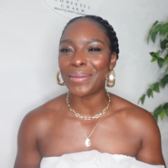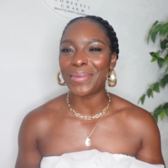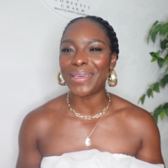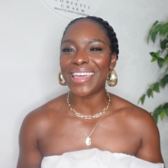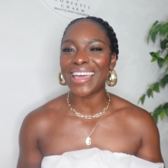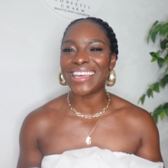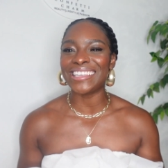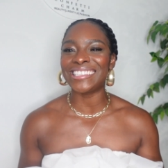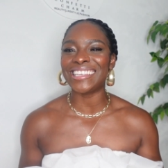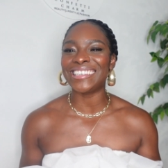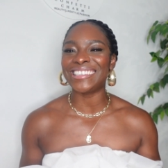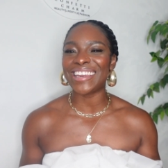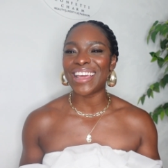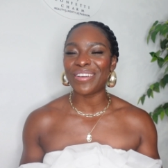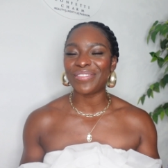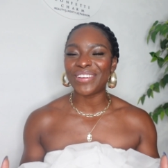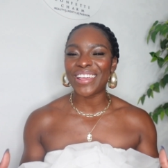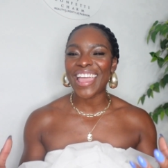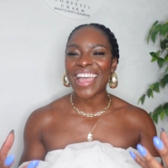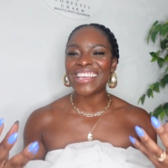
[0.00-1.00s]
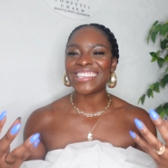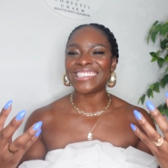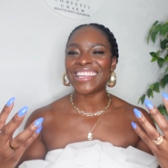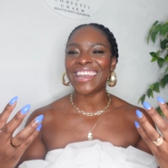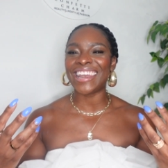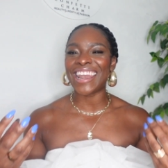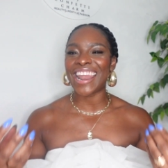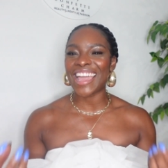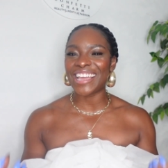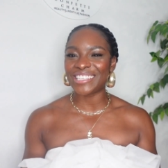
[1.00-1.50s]
because it definitely has
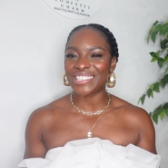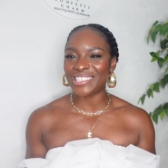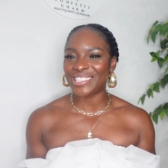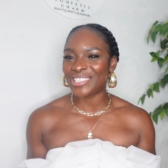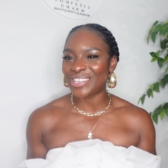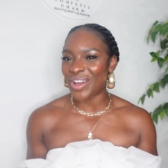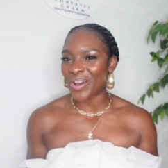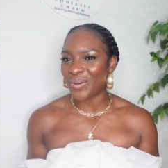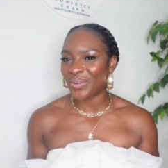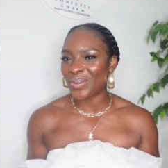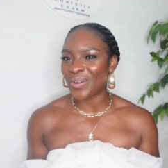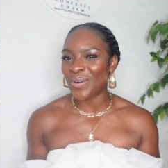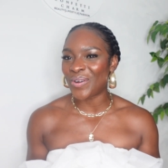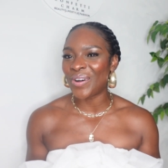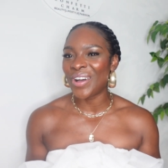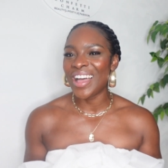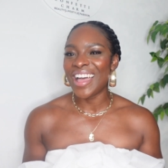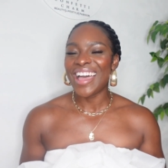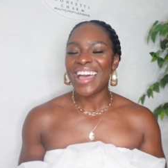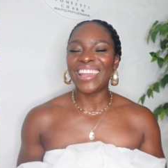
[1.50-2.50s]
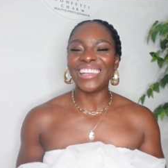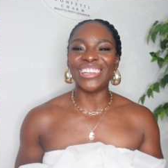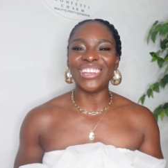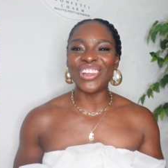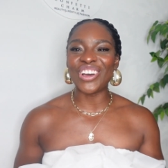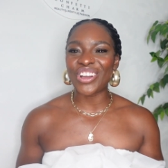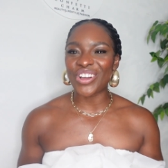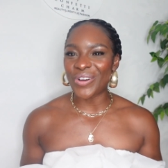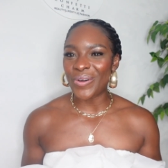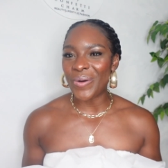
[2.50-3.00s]
that nice tonal
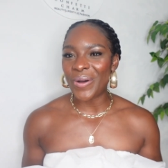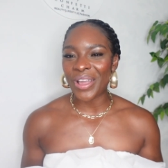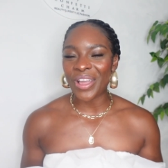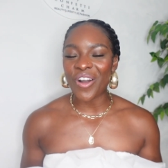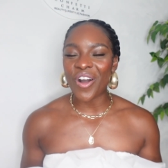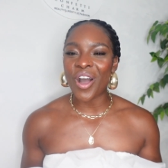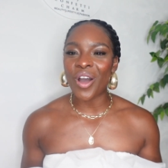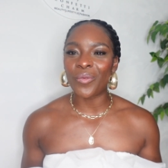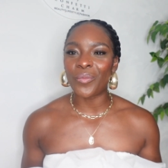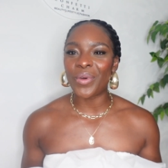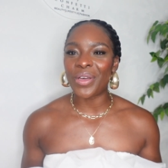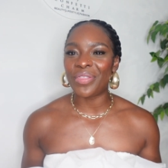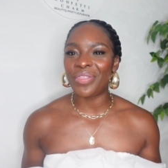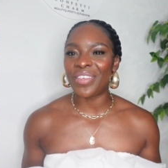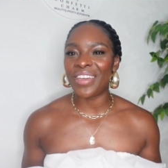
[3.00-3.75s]
look going on with